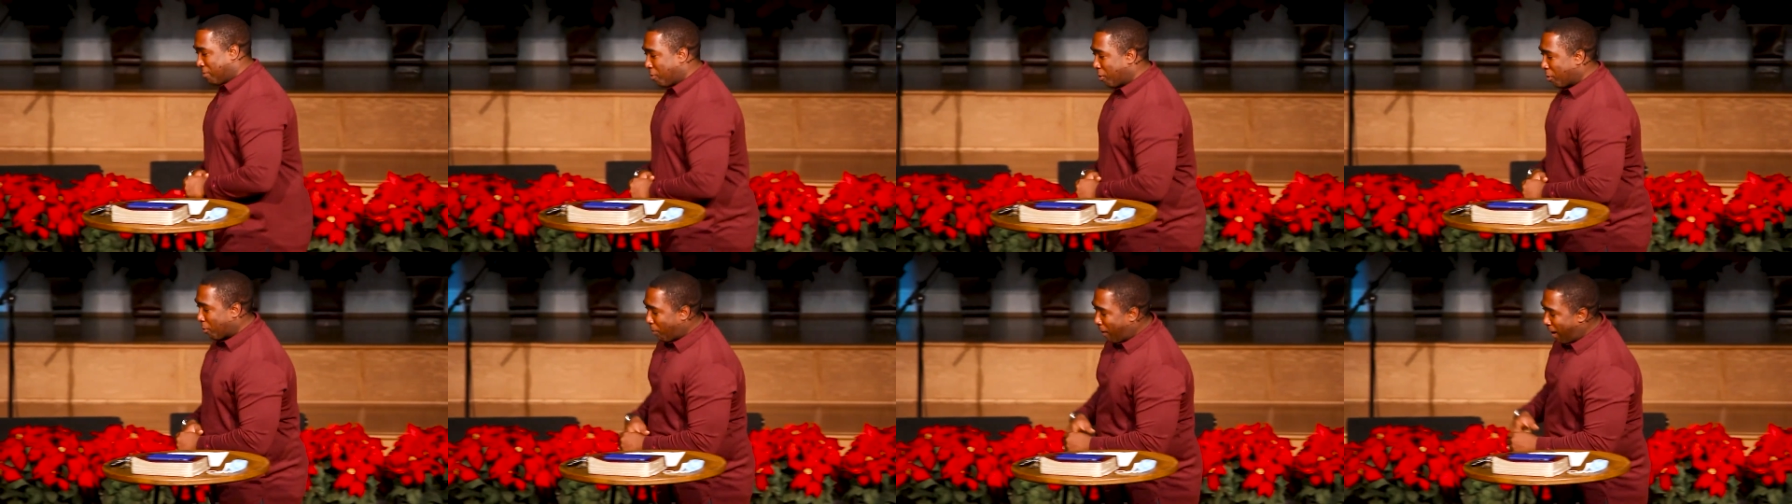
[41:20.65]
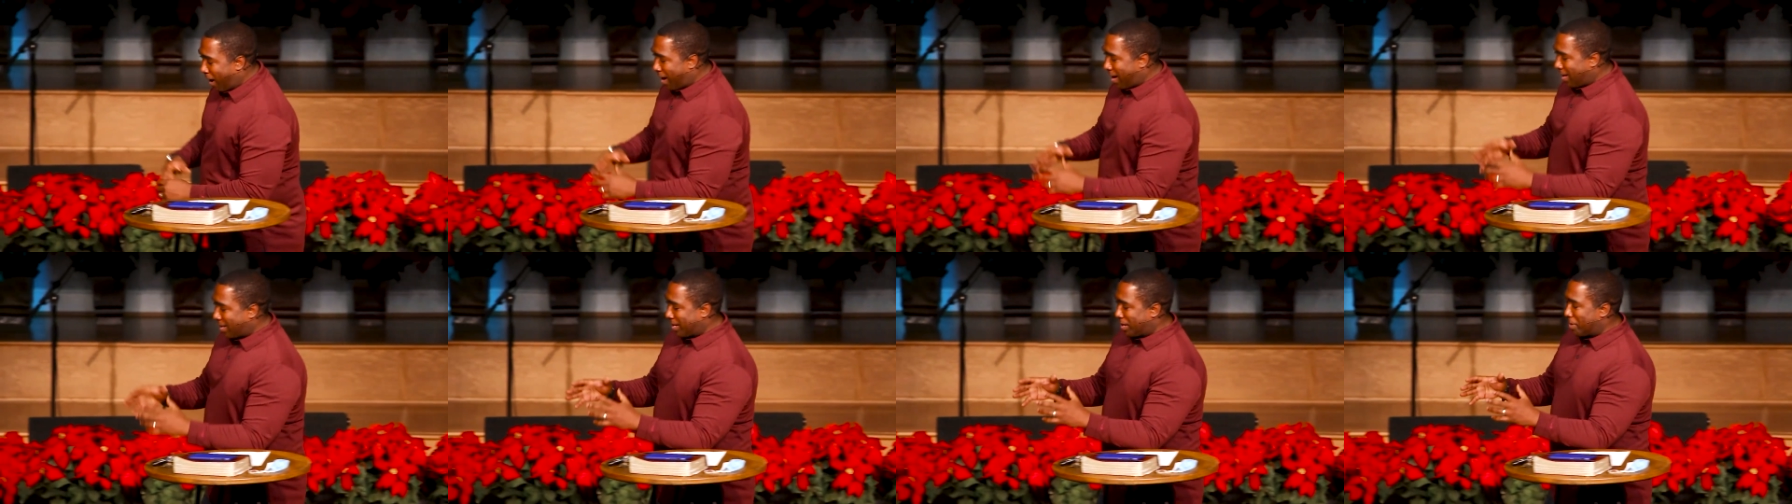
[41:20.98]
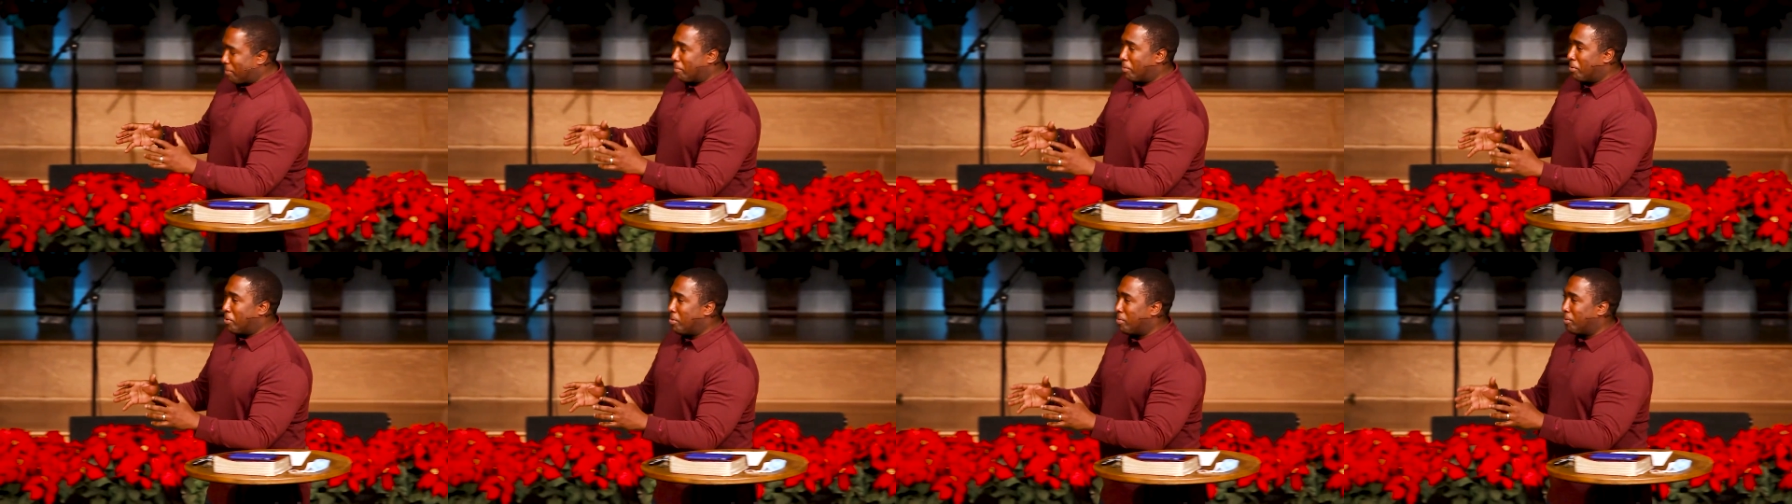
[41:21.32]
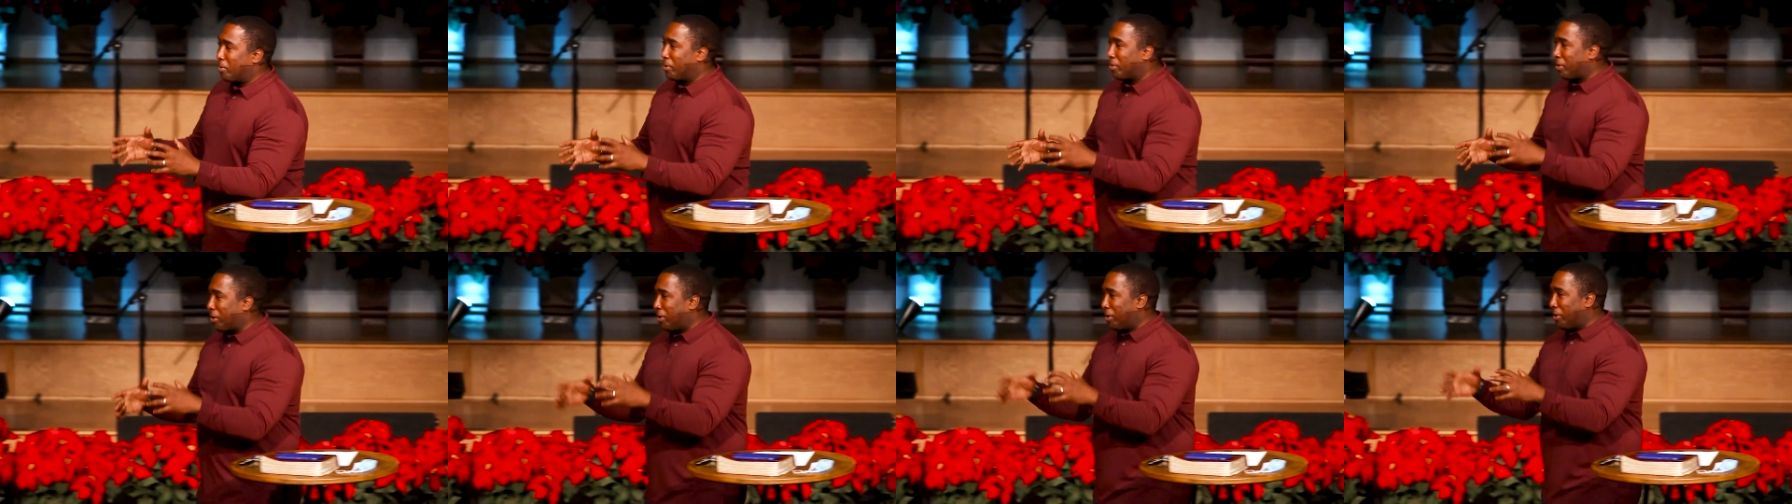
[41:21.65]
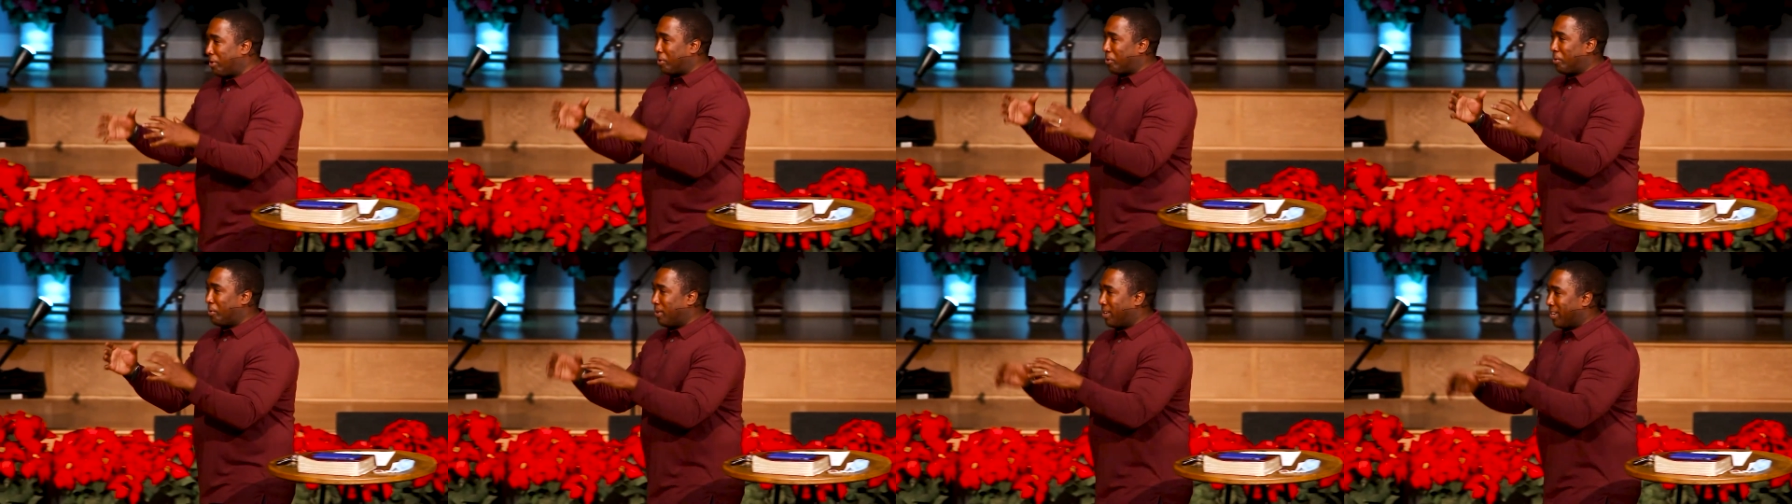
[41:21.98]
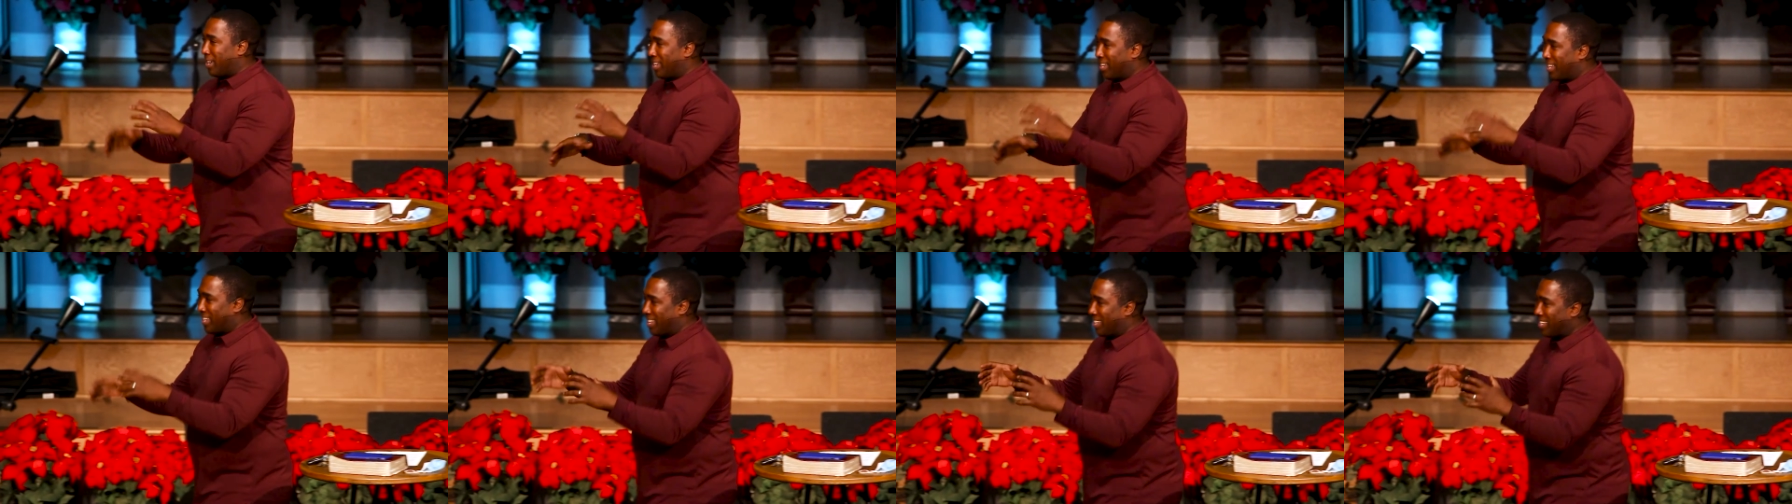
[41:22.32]
for a ride in Boomer, their little
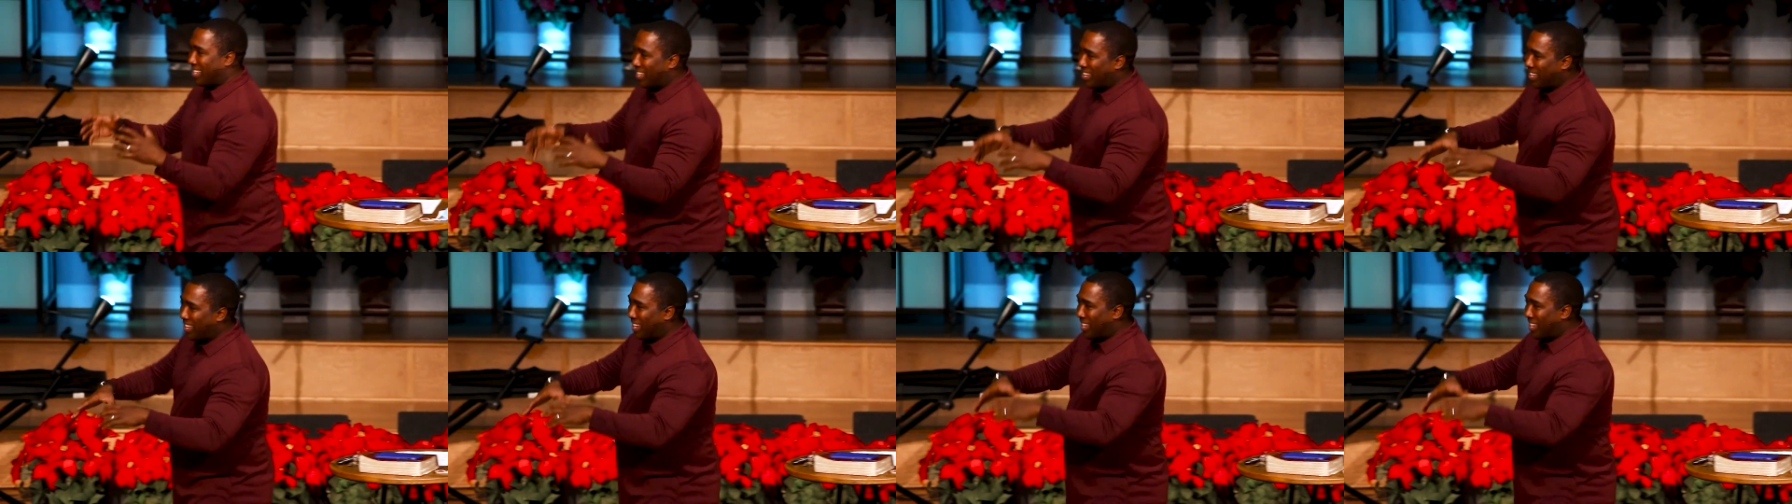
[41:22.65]
uh,